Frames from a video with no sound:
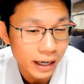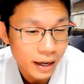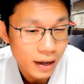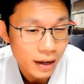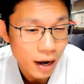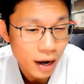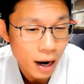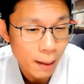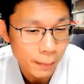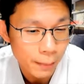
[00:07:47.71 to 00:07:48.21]

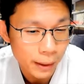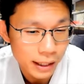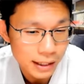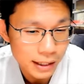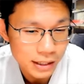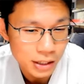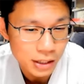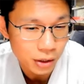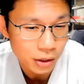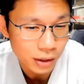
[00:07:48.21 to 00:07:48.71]

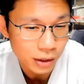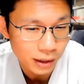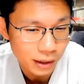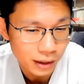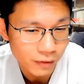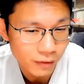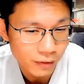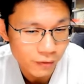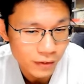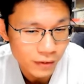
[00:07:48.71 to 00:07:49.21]
harmonization
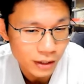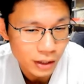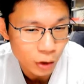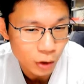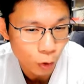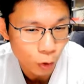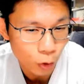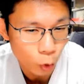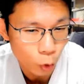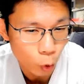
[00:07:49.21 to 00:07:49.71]

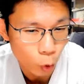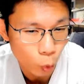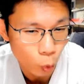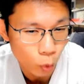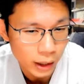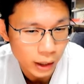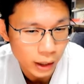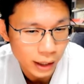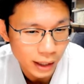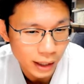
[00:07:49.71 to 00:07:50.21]
video to
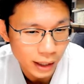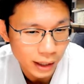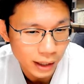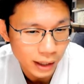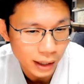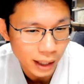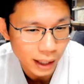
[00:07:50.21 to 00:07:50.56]
really